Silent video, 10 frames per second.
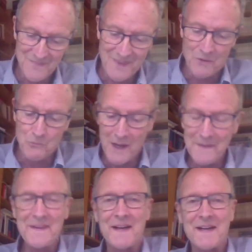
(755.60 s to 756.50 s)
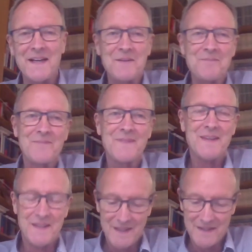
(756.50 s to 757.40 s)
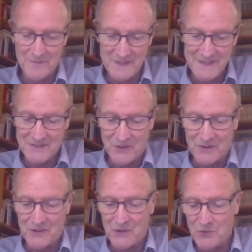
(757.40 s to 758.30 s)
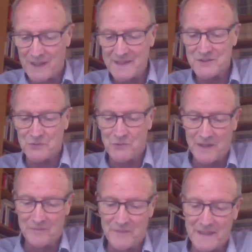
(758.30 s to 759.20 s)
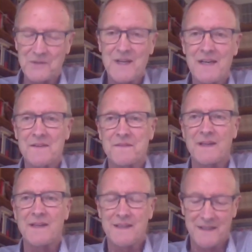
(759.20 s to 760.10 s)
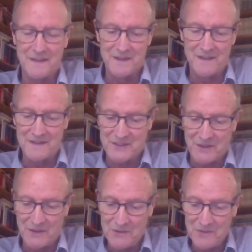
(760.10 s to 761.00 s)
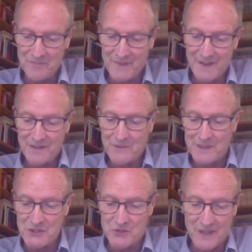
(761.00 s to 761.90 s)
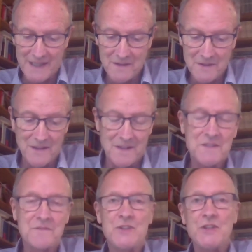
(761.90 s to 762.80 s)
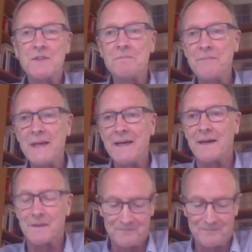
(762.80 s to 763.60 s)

One day, Mrs. Donoghue went to Well Meadow Cafe in Glasgow, where she drank a glass of ginger beer.